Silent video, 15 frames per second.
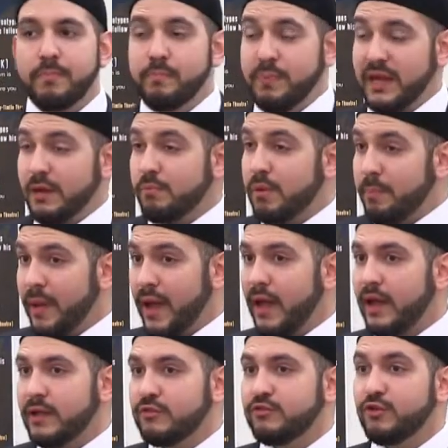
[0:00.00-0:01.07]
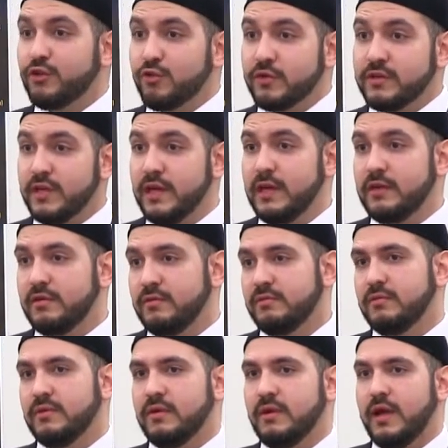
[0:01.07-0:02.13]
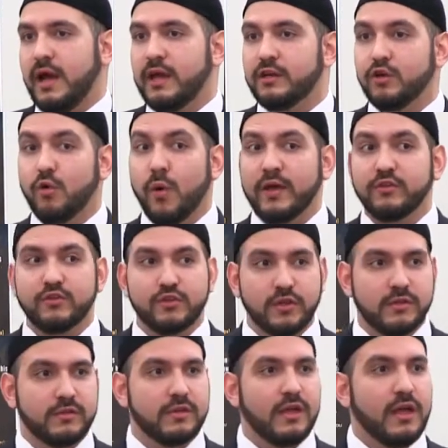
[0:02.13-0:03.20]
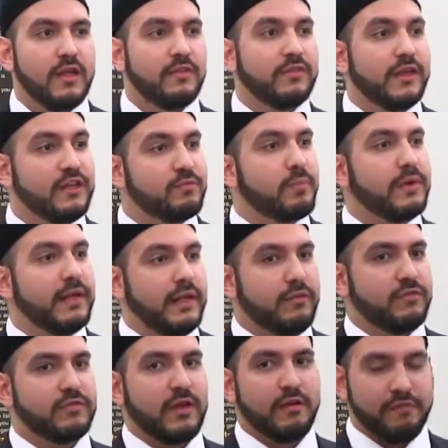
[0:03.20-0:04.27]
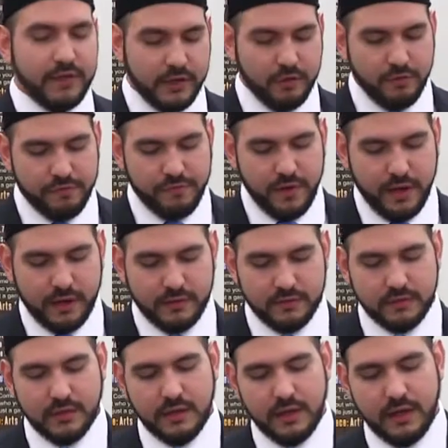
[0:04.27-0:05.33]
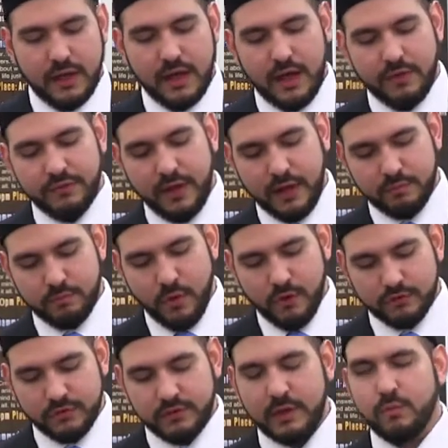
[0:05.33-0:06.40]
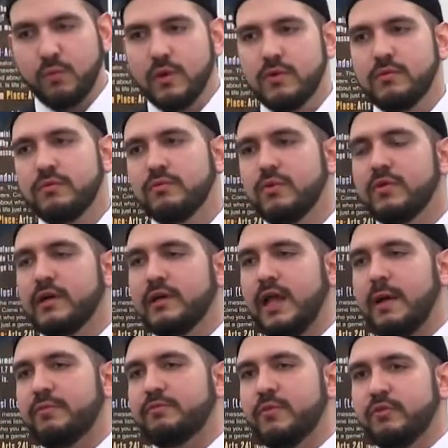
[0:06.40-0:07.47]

being prepared to critique and question these beliefs, I think you'll find that most of them will collapse.